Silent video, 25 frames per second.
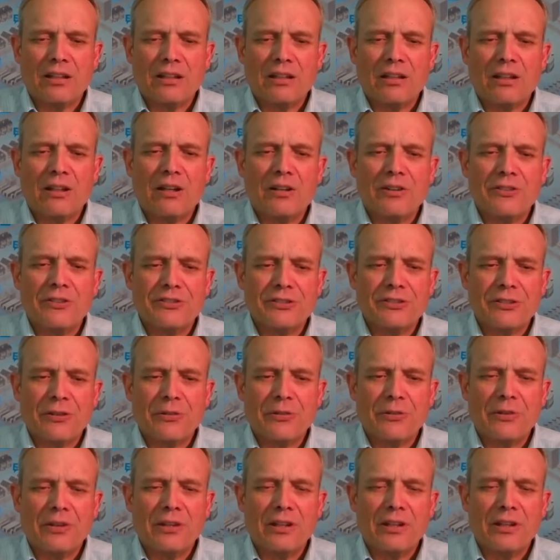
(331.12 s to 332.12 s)
then
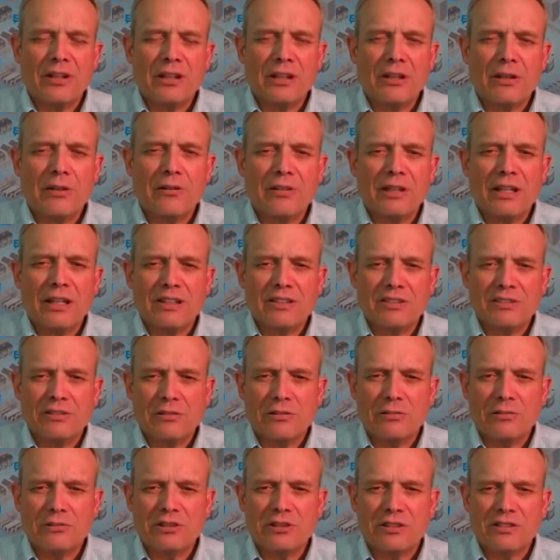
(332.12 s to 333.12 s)
also the ODS
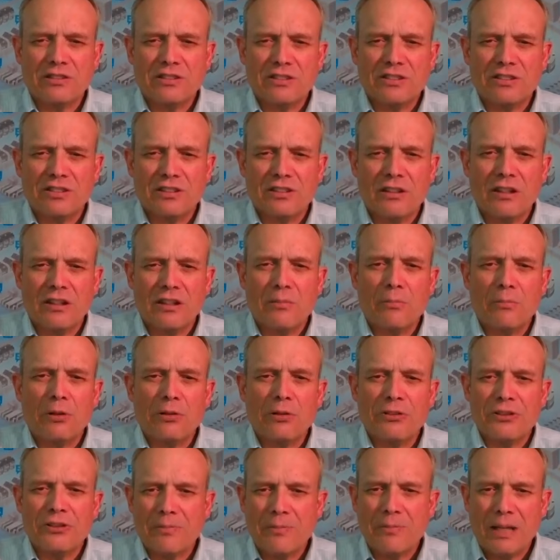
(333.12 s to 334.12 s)
solutions are
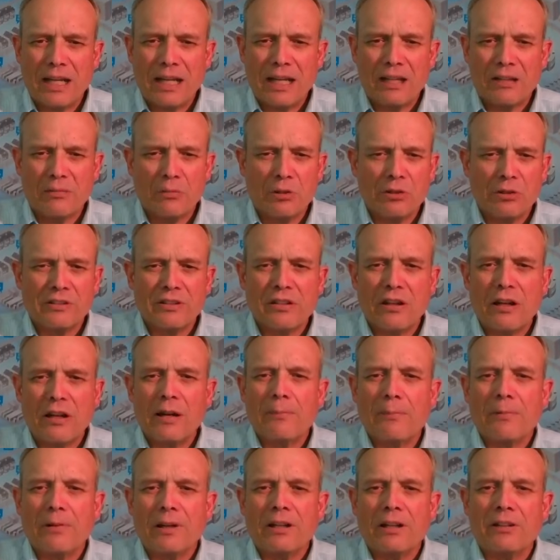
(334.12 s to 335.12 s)
multi-band,
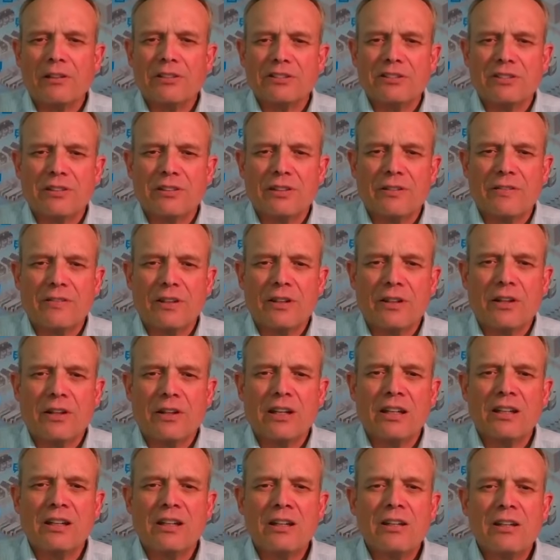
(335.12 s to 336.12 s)
multi-operator, so they're
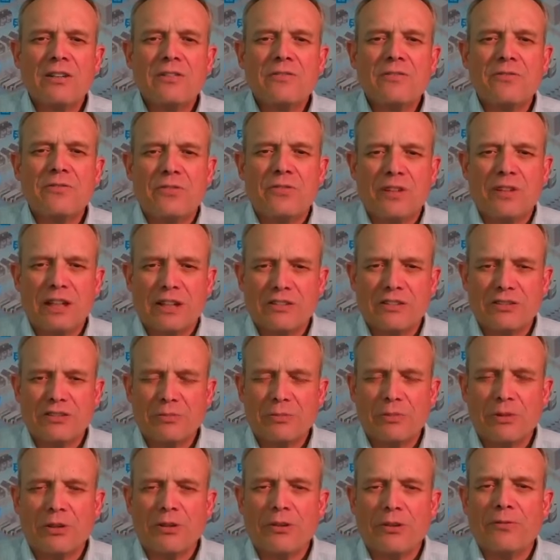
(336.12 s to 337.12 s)
very
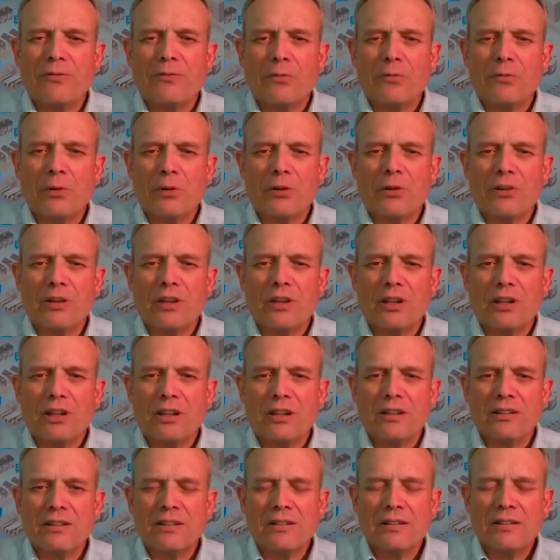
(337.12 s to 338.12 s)
flexible for
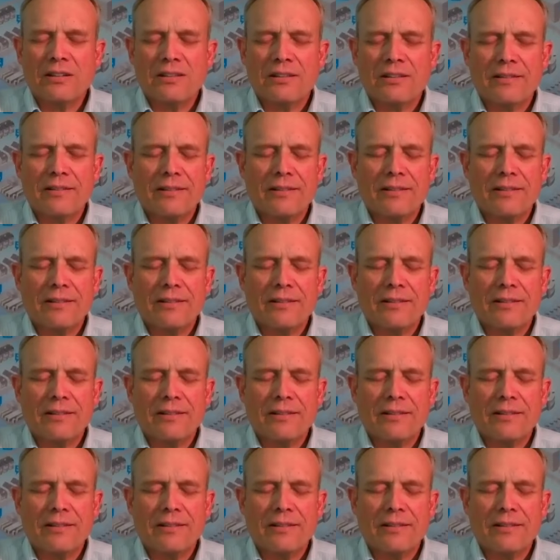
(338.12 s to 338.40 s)
the